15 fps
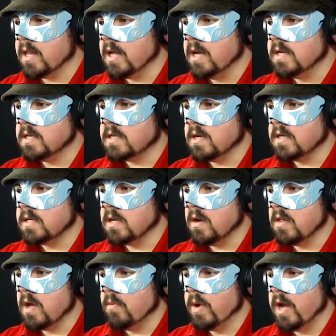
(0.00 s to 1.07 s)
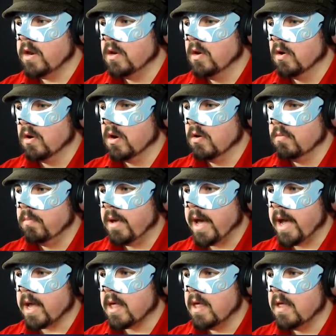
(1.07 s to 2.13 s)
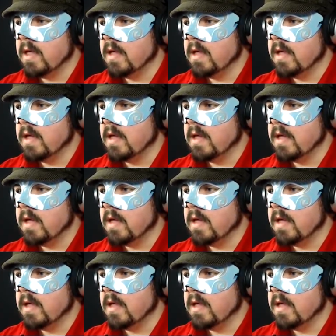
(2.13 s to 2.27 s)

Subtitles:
that he decided to go that way and not loop back.